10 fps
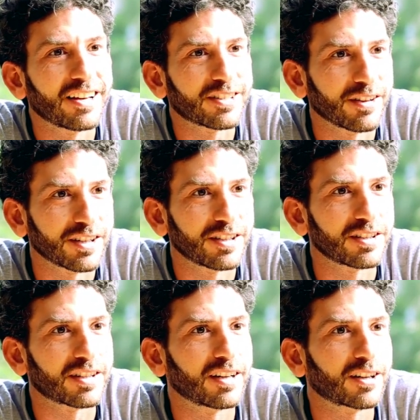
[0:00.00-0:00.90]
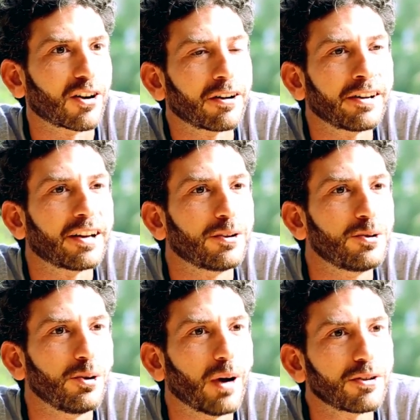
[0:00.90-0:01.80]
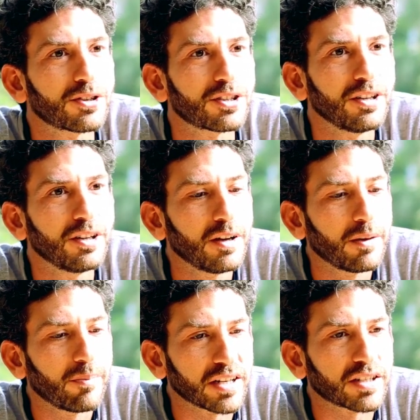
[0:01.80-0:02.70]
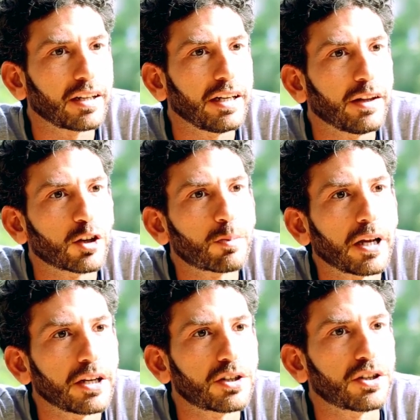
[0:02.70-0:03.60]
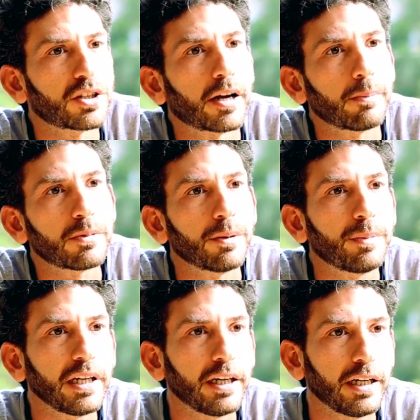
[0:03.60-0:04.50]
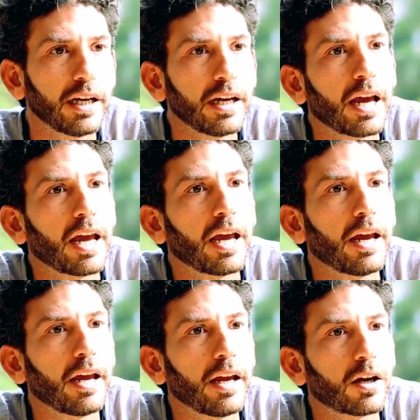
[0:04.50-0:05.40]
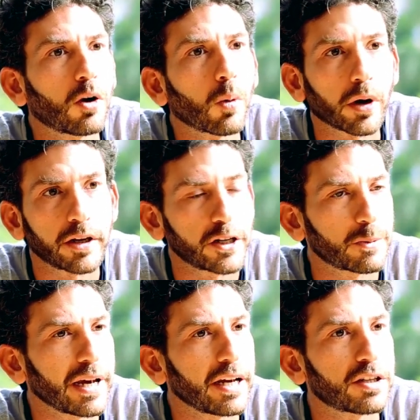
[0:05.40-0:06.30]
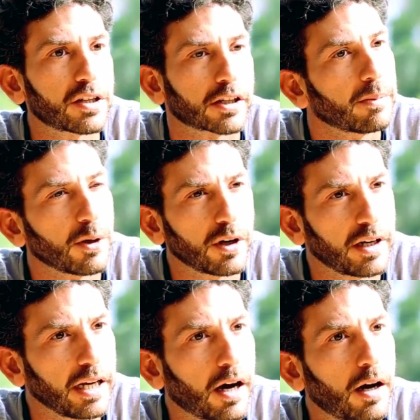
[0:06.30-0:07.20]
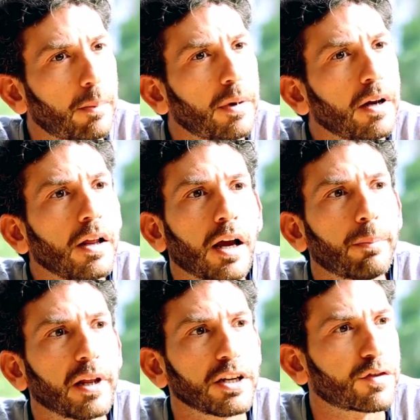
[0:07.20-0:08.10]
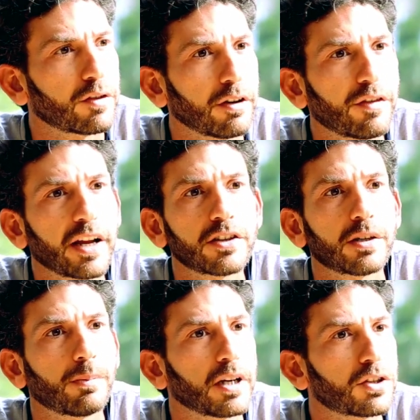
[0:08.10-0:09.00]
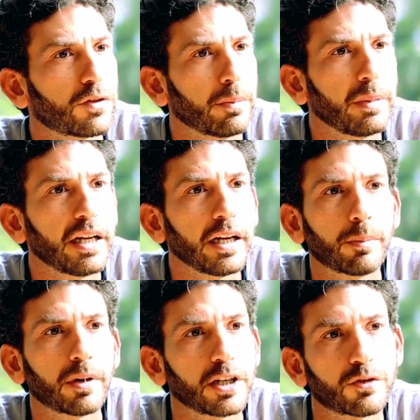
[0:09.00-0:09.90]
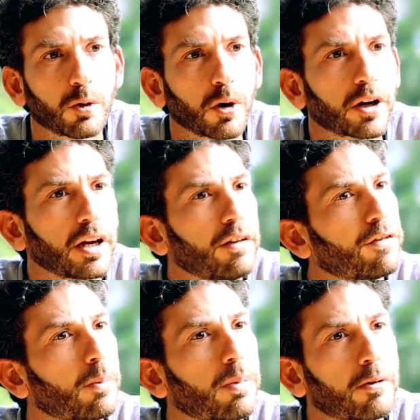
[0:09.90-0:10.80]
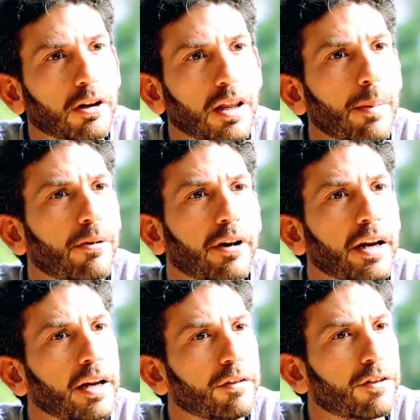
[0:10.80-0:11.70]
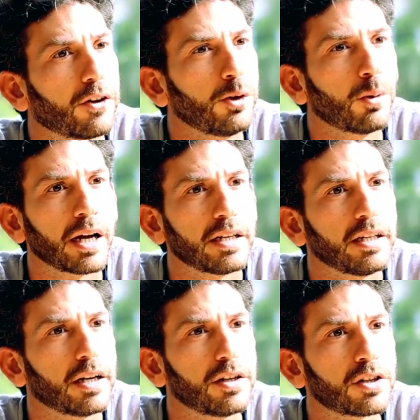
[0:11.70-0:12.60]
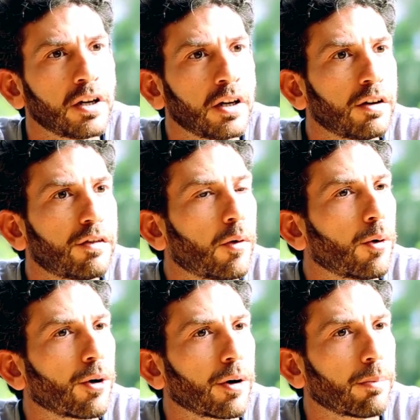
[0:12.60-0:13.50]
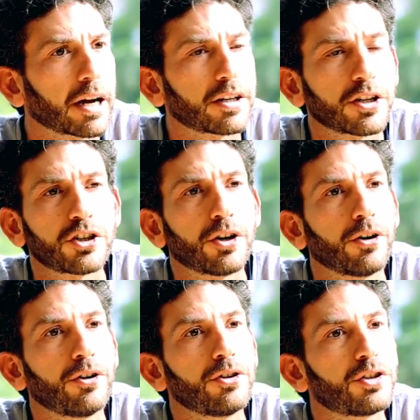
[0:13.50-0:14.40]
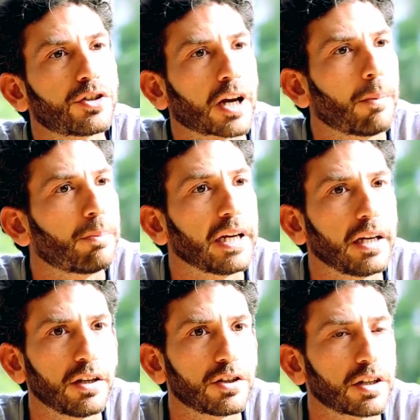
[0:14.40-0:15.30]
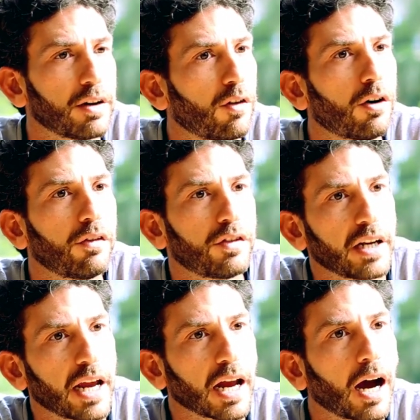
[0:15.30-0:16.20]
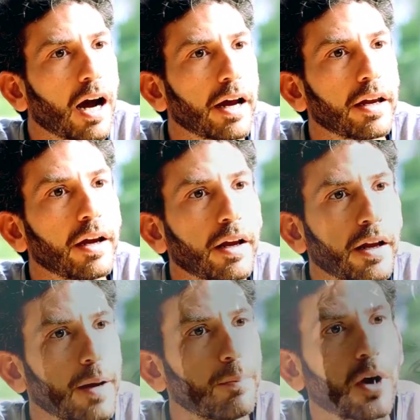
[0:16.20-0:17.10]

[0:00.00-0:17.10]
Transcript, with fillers: So this is the garden at Utu House. Basically, this place is set up to be a co-working space, a community hub, a place for events, a place for meeting, a place for working, for collaborating, for new ideas, for practitioners, companies involved in AI and